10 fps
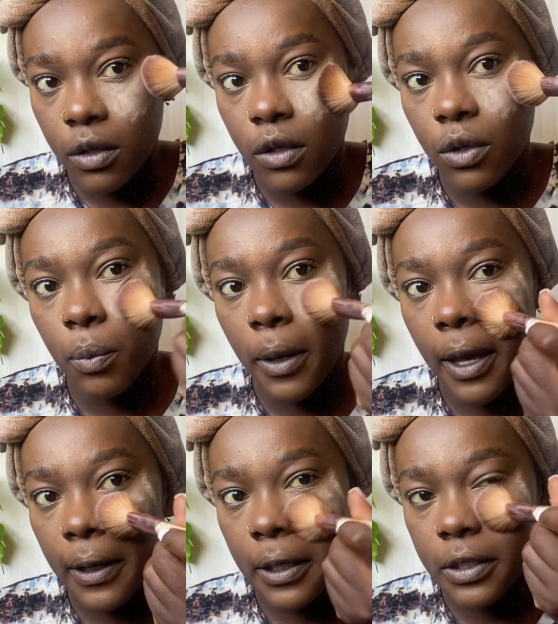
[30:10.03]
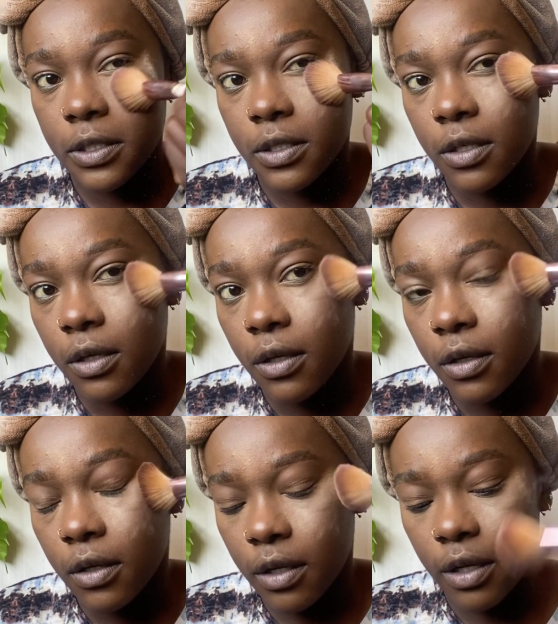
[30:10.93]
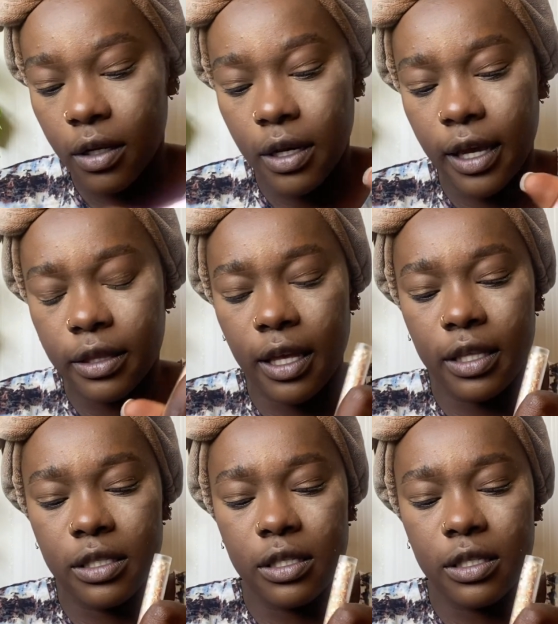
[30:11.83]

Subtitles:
you pack it like that.